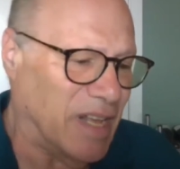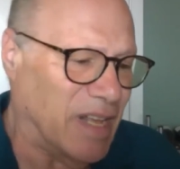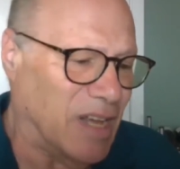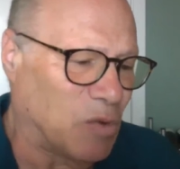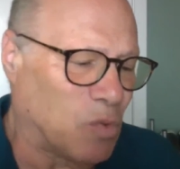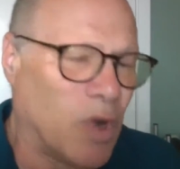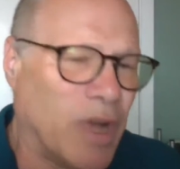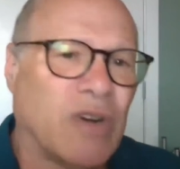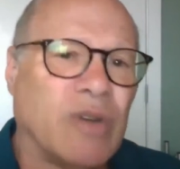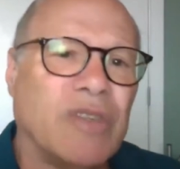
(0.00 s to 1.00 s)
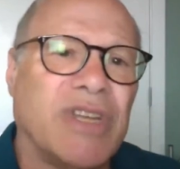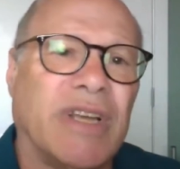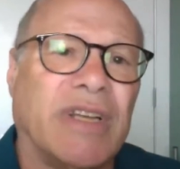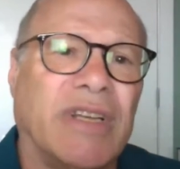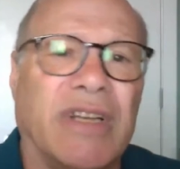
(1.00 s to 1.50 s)
uh, Reuters
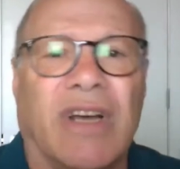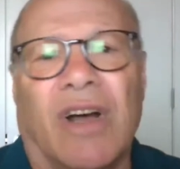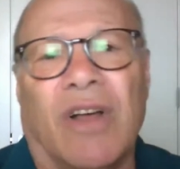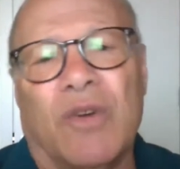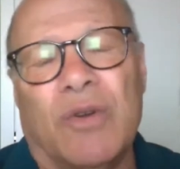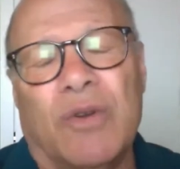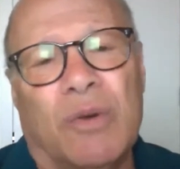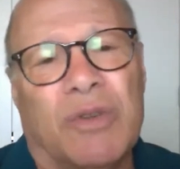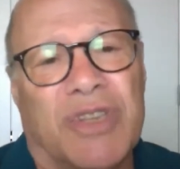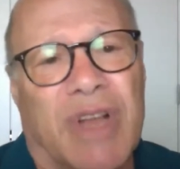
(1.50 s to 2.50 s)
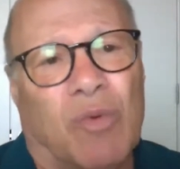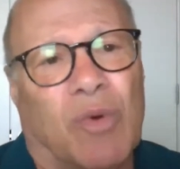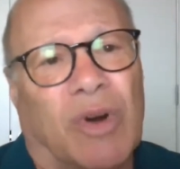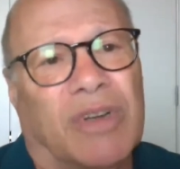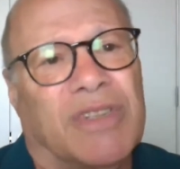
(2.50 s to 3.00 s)
and other news
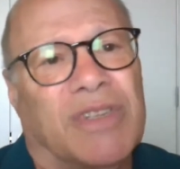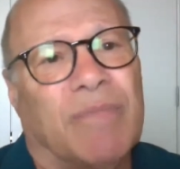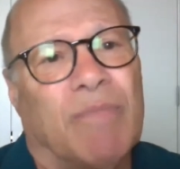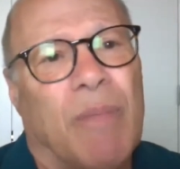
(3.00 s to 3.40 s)
networks.